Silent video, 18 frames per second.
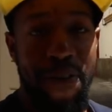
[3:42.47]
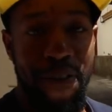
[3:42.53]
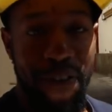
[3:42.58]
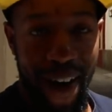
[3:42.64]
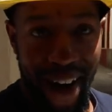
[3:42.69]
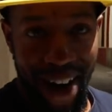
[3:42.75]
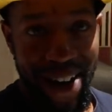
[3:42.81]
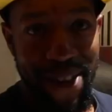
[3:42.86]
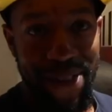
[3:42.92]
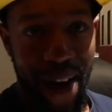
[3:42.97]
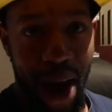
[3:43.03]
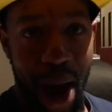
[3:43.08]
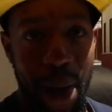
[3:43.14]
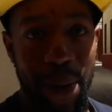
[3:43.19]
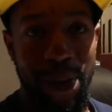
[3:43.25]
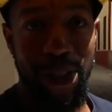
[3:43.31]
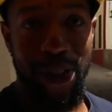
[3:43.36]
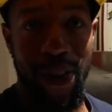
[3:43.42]
five
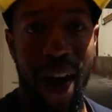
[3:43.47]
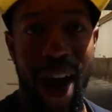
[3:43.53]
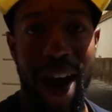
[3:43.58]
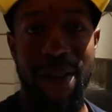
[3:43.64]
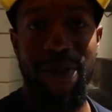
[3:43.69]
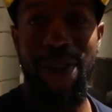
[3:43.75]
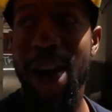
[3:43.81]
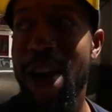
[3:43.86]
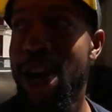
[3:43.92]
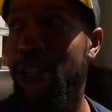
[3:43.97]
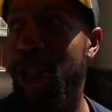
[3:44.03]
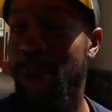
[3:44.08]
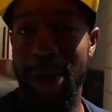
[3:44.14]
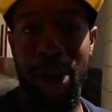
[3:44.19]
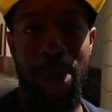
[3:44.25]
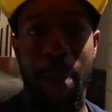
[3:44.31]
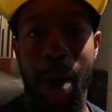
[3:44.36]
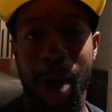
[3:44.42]
hour drive
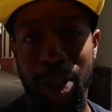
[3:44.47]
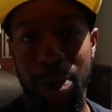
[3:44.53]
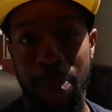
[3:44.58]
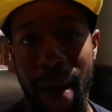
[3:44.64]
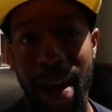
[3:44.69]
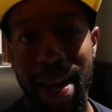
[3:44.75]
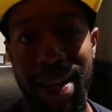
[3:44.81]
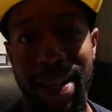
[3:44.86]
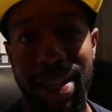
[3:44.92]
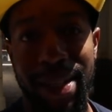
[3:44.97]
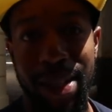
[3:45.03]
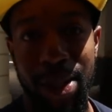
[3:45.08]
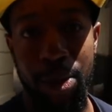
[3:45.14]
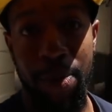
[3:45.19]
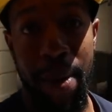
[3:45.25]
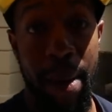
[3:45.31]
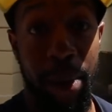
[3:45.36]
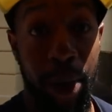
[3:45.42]
to another part of Spain
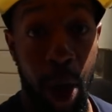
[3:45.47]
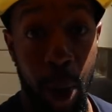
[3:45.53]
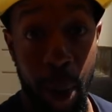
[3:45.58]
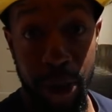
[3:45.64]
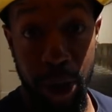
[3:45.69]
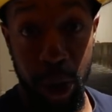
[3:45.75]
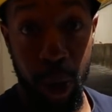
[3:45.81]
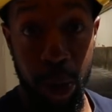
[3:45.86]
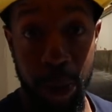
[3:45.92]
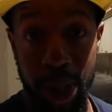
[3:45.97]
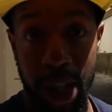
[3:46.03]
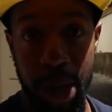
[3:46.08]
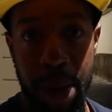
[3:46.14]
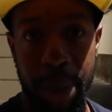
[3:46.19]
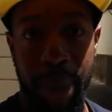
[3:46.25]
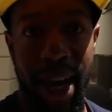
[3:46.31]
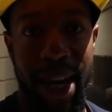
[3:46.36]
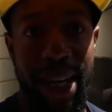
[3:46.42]
to be able to go where the tournament's
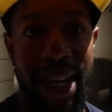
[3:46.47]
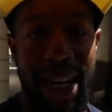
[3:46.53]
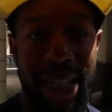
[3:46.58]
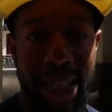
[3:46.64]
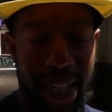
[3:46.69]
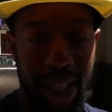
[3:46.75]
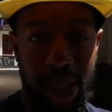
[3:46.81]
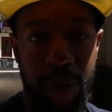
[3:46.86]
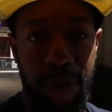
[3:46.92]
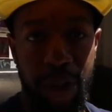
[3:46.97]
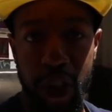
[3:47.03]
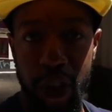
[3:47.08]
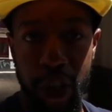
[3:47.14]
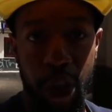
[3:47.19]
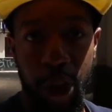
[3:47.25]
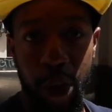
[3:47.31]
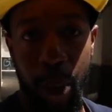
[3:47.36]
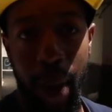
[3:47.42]
going to be played and to get some
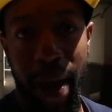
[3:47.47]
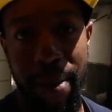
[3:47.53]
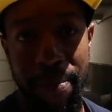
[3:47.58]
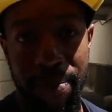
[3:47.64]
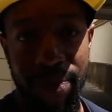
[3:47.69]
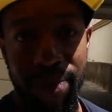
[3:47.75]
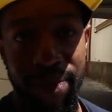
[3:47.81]
footage along the way.